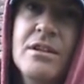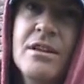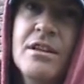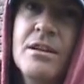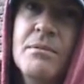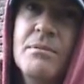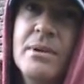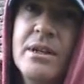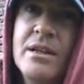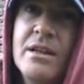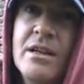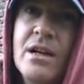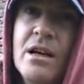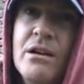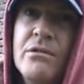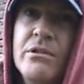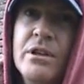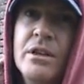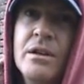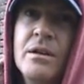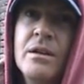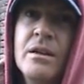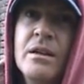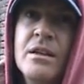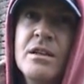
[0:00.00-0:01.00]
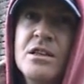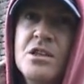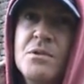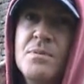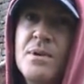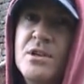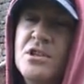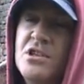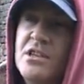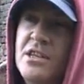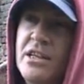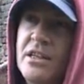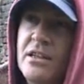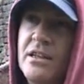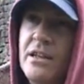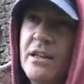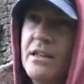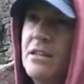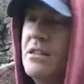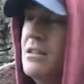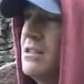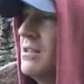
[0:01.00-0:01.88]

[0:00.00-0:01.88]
that it might carry, especially at night.